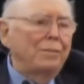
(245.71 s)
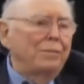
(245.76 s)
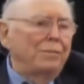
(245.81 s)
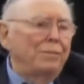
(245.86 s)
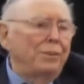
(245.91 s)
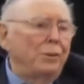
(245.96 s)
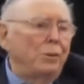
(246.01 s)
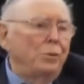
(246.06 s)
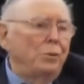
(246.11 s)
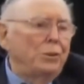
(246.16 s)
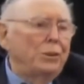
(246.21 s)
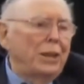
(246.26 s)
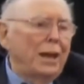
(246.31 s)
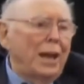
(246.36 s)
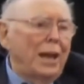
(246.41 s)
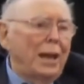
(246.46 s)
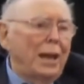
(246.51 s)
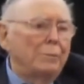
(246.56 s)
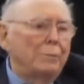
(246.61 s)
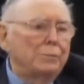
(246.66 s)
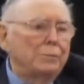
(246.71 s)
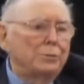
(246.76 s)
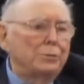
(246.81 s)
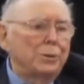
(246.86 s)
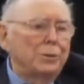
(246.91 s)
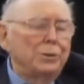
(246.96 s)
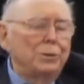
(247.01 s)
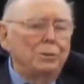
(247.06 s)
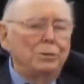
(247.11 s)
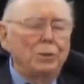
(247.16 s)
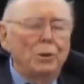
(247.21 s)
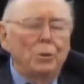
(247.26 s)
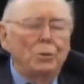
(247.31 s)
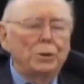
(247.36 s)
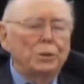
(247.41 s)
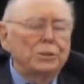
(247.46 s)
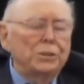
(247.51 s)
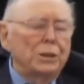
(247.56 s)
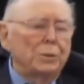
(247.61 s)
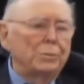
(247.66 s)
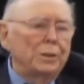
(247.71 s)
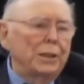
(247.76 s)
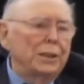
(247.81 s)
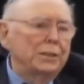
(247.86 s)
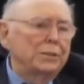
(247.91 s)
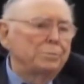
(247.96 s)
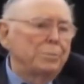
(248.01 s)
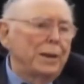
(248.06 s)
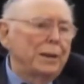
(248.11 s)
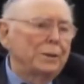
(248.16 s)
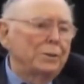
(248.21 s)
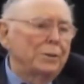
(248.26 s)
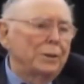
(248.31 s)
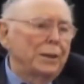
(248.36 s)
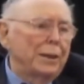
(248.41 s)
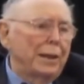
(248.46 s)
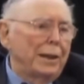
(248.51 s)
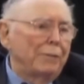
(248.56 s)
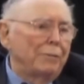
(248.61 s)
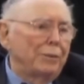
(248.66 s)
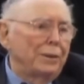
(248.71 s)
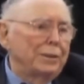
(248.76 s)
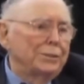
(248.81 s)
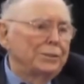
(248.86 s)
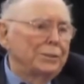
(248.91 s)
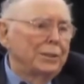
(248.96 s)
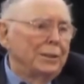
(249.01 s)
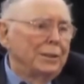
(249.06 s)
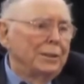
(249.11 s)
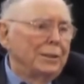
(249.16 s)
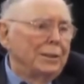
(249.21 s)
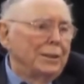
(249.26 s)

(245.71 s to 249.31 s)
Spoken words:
a few times when you know that something is better than average,